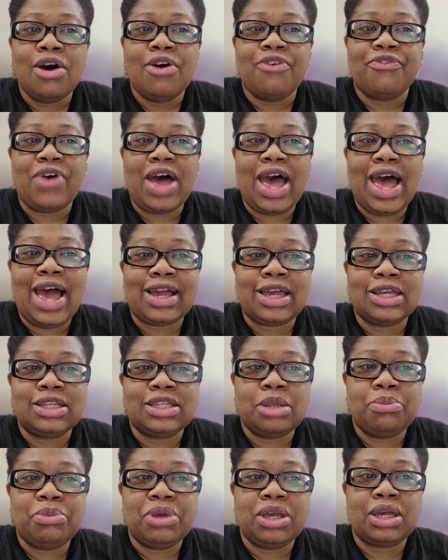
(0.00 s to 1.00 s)
for
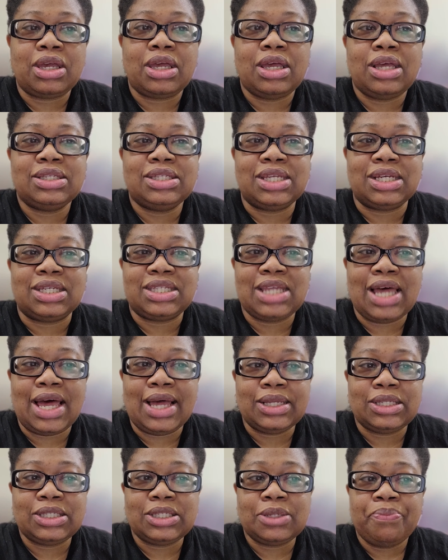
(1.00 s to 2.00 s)
academic
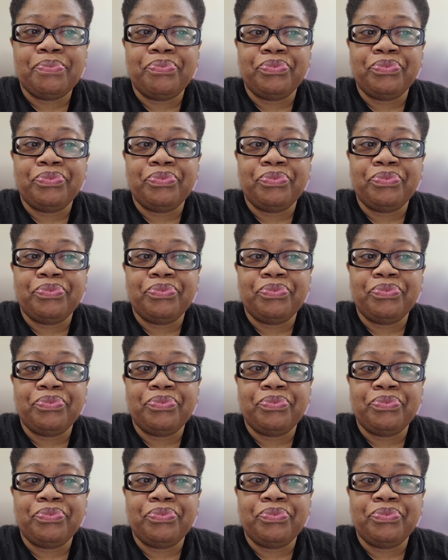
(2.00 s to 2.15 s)
success,